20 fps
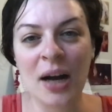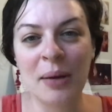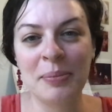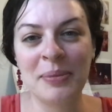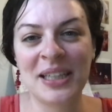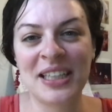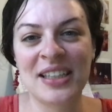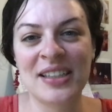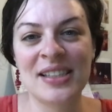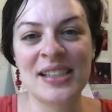
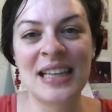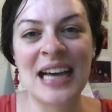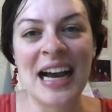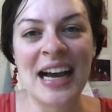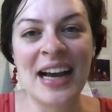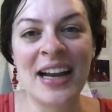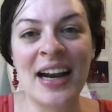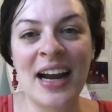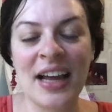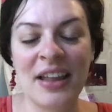because
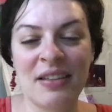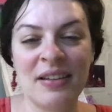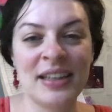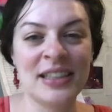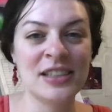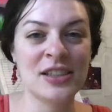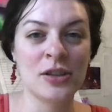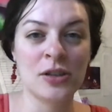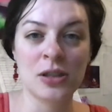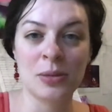that, I think,
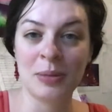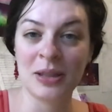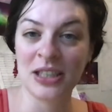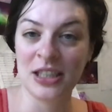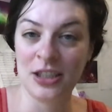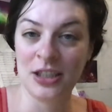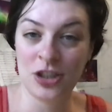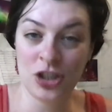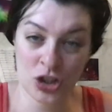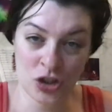is
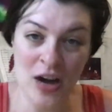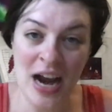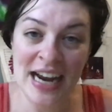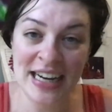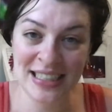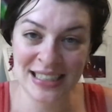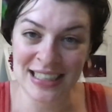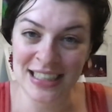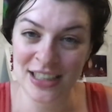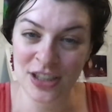ultimately
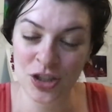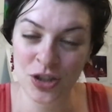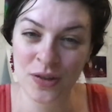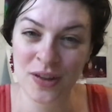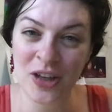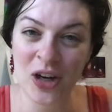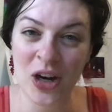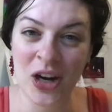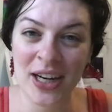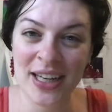distracting to
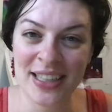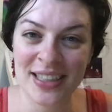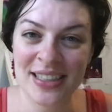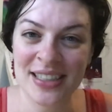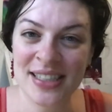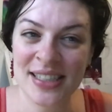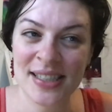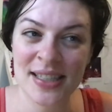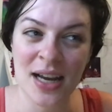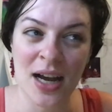the
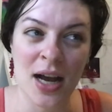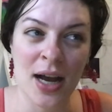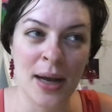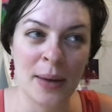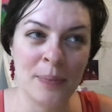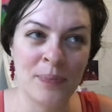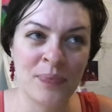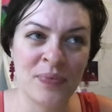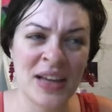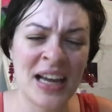audience,
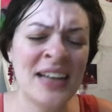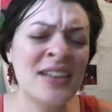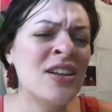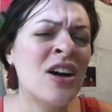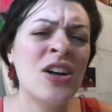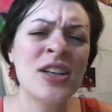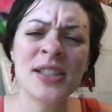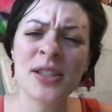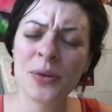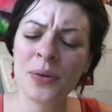and
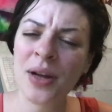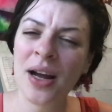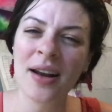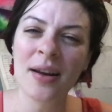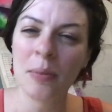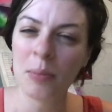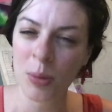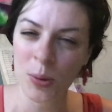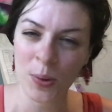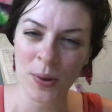also not
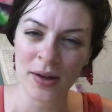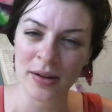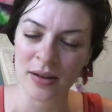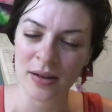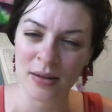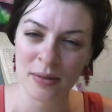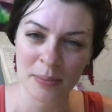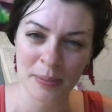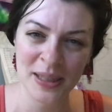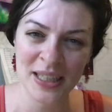
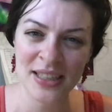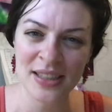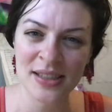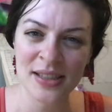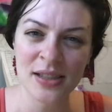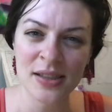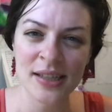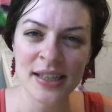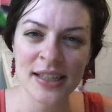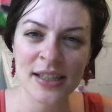important, because
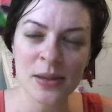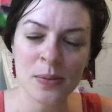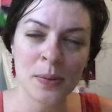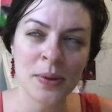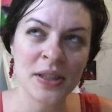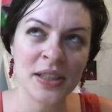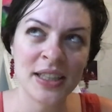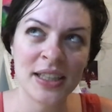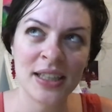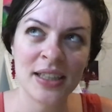it's
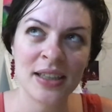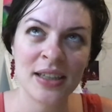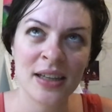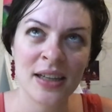really